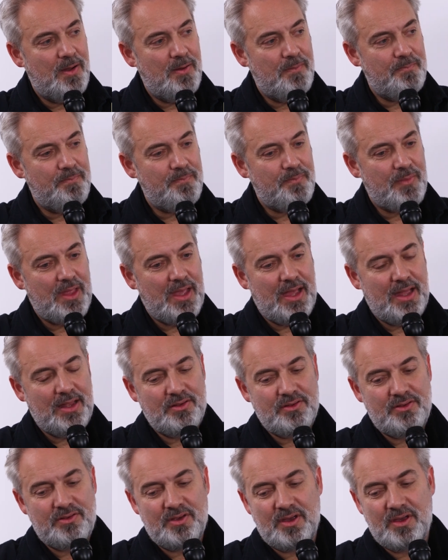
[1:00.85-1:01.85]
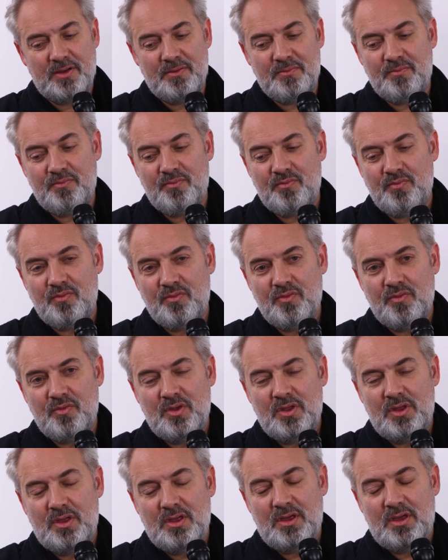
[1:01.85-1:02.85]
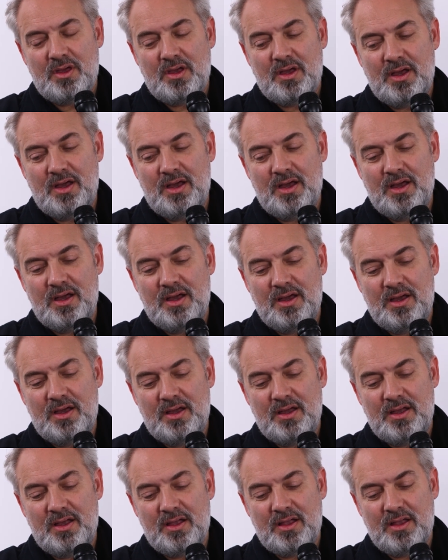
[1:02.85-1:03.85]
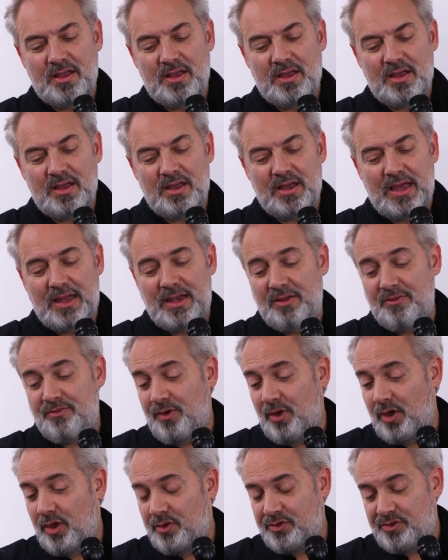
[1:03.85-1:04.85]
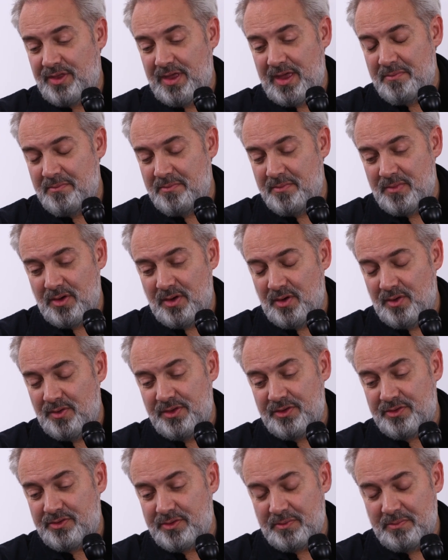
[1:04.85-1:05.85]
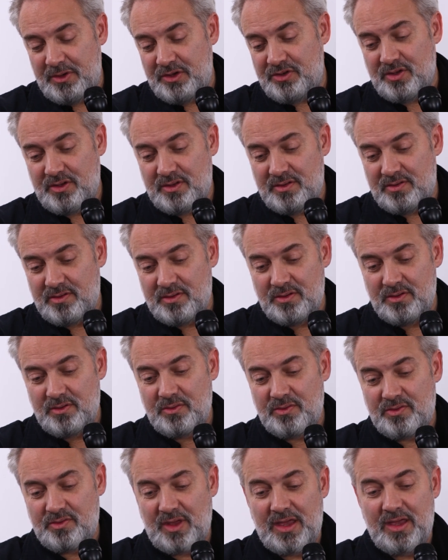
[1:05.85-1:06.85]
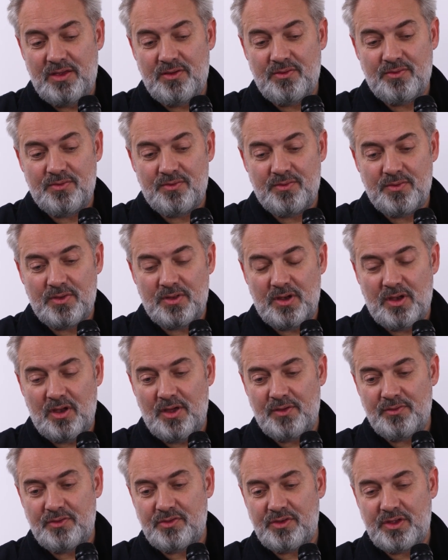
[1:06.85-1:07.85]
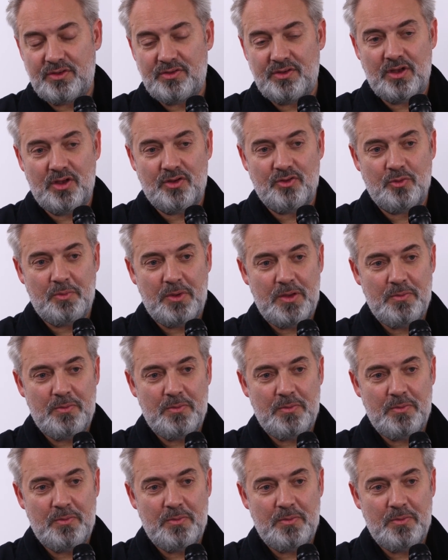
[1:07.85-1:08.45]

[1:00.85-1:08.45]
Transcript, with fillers: um, and um, uh, and it follows them on this mission to save the lives of sixteen hundred